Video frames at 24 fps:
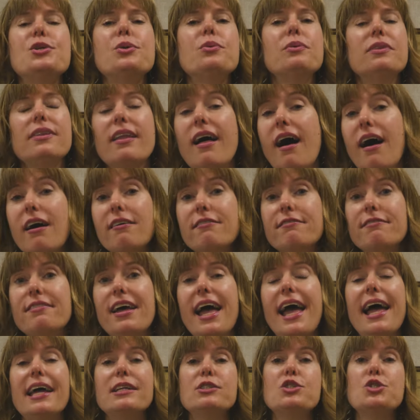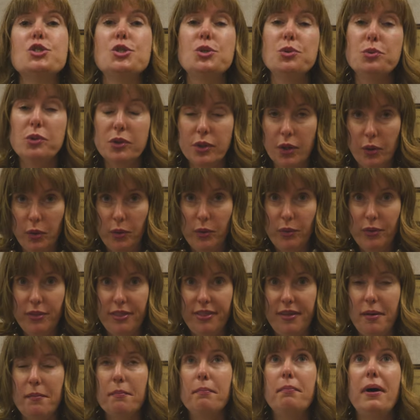To Love and to
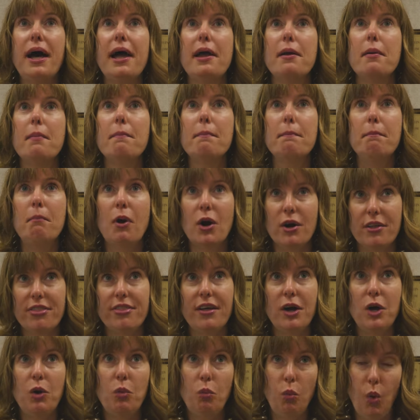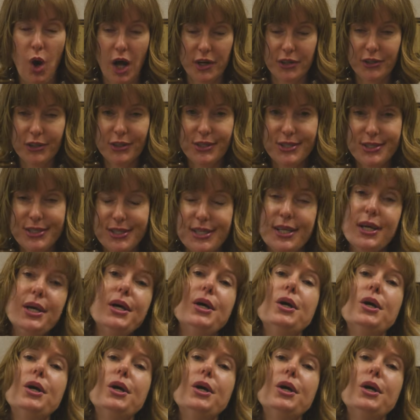Loathe by Martha Waters.